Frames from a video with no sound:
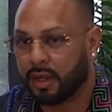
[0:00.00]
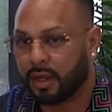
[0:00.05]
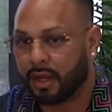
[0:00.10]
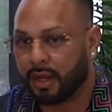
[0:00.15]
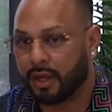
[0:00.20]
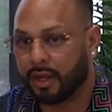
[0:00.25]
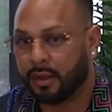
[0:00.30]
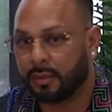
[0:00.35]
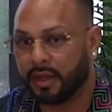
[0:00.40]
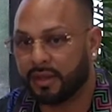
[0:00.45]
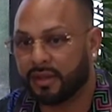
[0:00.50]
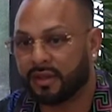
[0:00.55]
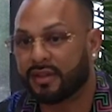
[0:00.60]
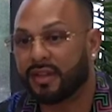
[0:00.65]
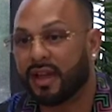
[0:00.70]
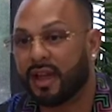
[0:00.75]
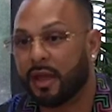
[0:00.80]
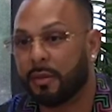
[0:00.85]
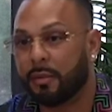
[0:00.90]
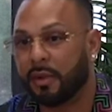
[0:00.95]
Um, at the
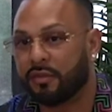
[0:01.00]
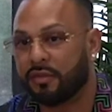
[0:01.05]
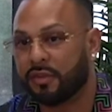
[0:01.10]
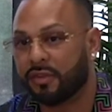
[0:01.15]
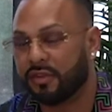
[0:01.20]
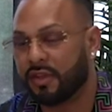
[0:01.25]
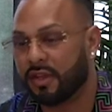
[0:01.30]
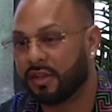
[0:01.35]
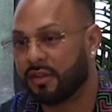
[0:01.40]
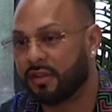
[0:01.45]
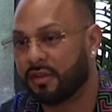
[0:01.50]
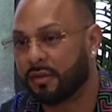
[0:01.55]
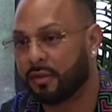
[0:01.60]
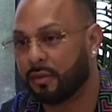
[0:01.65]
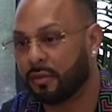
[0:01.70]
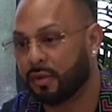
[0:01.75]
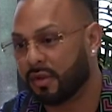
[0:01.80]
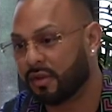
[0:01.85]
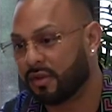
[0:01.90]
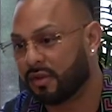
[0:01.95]
time, men's physique
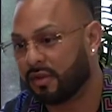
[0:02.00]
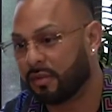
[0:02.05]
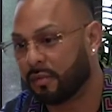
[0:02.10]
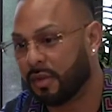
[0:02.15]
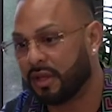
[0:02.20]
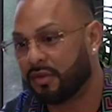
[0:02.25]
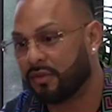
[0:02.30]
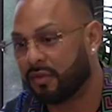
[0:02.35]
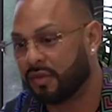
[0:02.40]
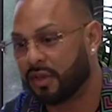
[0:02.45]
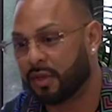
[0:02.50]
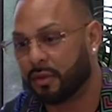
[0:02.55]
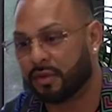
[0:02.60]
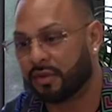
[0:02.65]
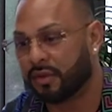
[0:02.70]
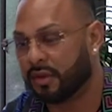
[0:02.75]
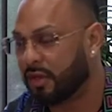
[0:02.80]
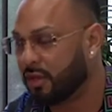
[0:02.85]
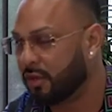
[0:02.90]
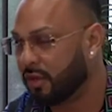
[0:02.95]
was men's physique
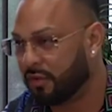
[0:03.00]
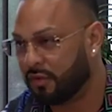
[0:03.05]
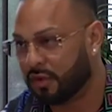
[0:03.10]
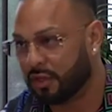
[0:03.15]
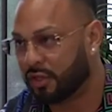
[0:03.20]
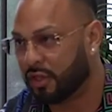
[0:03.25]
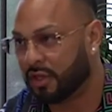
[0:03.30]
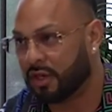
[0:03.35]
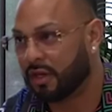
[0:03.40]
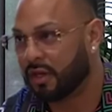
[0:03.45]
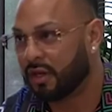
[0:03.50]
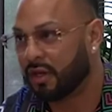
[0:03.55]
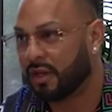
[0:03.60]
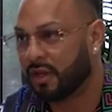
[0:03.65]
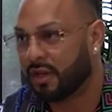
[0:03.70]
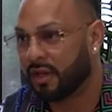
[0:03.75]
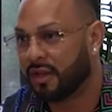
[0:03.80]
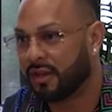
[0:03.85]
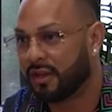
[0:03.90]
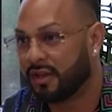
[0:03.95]
was a new division,
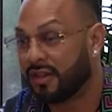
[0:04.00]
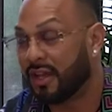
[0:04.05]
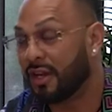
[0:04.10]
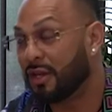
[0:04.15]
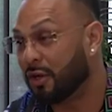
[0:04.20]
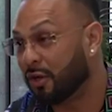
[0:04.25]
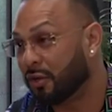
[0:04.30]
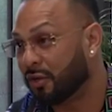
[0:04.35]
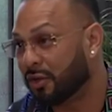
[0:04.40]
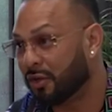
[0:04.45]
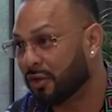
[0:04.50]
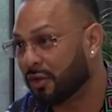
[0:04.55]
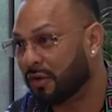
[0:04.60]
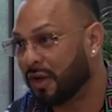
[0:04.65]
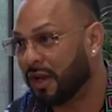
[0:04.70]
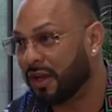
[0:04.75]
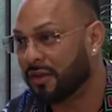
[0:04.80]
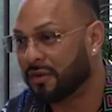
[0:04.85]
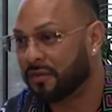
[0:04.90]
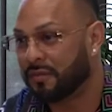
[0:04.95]
ten years ago,
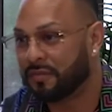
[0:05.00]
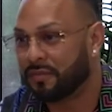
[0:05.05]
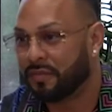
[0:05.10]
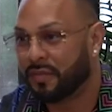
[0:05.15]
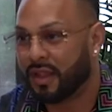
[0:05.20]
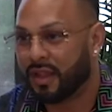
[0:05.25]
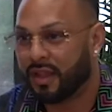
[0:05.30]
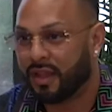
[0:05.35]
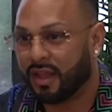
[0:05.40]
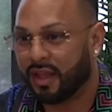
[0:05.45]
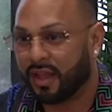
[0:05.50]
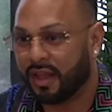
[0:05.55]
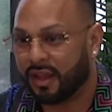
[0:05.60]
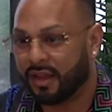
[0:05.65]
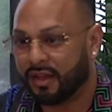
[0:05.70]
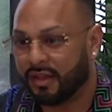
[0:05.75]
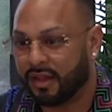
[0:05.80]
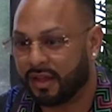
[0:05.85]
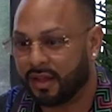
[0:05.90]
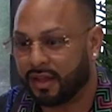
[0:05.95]
right?
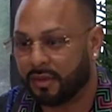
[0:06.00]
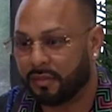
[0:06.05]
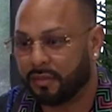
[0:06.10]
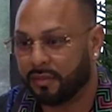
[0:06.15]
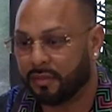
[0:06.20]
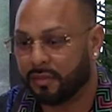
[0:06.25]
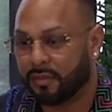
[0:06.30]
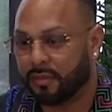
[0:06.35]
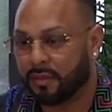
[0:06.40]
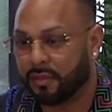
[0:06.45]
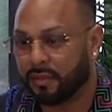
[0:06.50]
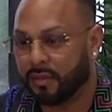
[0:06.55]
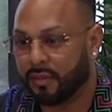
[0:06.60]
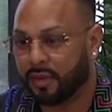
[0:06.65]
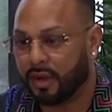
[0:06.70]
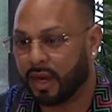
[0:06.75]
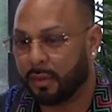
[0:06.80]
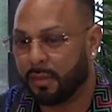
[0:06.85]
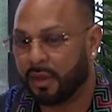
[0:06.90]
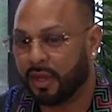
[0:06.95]
And um,
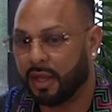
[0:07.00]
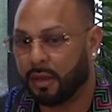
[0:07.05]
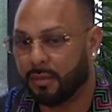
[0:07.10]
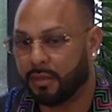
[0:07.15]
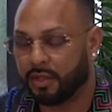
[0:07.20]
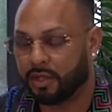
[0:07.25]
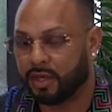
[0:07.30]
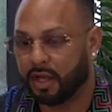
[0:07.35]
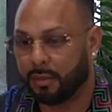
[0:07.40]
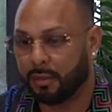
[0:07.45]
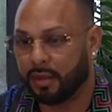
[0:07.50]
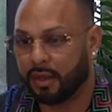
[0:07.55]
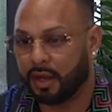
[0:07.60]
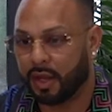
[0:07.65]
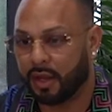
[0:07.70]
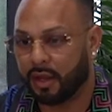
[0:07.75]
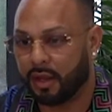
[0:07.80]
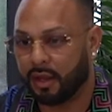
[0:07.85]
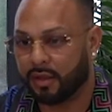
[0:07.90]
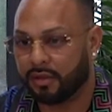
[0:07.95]
when I became the champion,
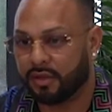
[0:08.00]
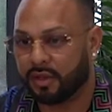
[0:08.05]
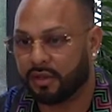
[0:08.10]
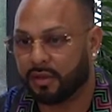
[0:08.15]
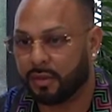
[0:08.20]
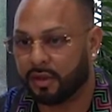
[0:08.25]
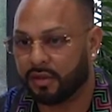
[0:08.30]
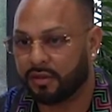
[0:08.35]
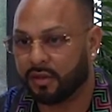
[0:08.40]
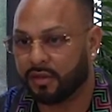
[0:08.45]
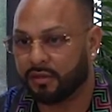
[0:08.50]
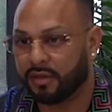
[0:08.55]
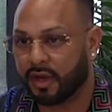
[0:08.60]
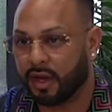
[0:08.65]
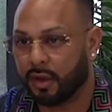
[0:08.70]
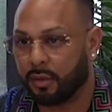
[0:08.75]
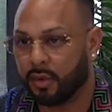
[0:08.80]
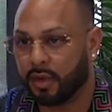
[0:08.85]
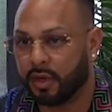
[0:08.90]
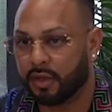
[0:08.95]
I, I, said to myself that
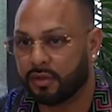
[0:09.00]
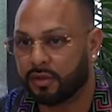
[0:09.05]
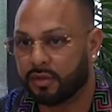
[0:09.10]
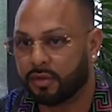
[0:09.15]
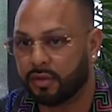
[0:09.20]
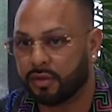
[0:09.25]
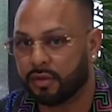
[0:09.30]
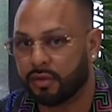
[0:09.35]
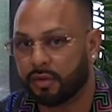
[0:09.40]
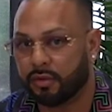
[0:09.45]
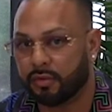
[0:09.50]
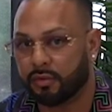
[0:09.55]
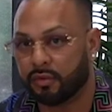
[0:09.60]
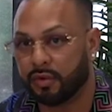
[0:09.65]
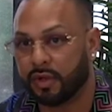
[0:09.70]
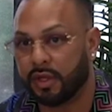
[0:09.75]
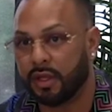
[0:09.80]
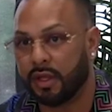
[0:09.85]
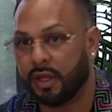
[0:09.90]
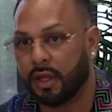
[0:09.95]
I wanted to
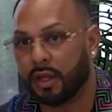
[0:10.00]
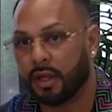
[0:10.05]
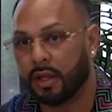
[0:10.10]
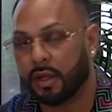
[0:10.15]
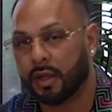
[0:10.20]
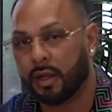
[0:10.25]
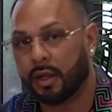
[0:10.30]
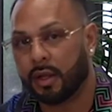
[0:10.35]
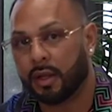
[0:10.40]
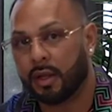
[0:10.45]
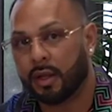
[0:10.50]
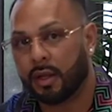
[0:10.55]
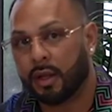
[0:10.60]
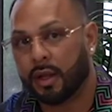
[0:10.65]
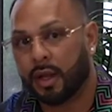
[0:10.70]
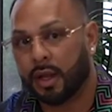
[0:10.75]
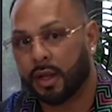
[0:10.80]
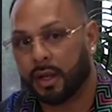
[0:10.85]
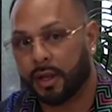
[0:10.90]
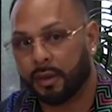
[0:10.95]
really
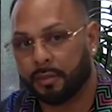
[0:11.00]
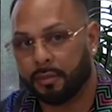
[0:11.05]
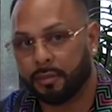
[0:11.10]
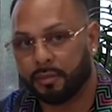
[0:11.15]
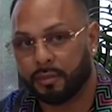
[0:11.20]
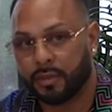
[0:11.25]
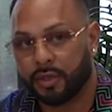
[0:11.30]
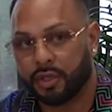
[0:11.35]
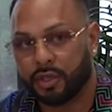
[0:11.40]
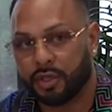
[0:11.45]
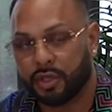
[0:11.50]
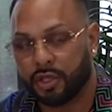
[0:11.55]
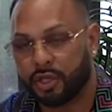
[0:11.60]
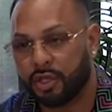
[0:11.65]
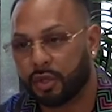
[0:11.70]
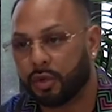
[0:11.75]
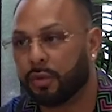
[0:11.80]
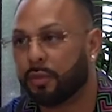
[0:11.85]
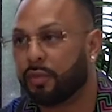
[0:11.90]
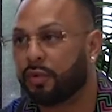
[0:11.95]
um,
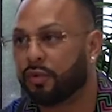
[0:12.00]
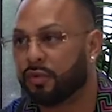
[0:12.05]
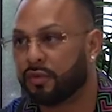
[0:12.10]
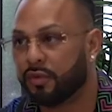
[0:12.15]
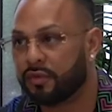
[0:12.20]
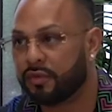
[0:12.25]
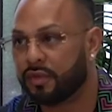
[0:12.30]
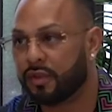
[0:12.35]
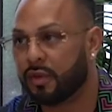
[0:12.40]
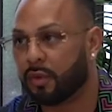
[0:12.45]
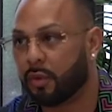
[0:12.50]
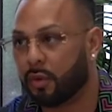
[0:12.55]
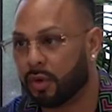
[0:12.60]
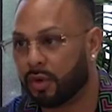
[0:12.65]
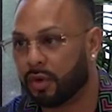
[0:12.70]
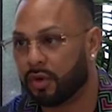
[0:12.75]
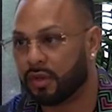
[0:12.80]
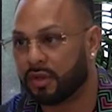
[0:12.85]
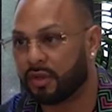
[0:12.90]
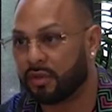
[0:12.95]
show and prove to the
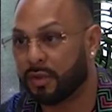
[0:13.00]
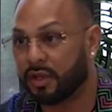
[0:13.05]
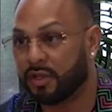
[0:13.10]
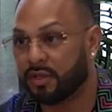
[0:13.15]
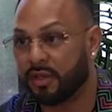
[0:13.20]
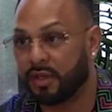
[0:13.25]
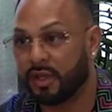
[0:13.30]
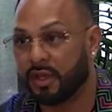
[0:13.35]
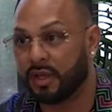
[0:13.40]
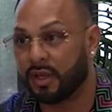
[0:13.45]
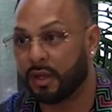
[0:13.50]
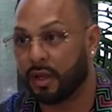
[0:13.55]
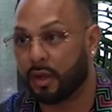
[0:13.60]
world, especially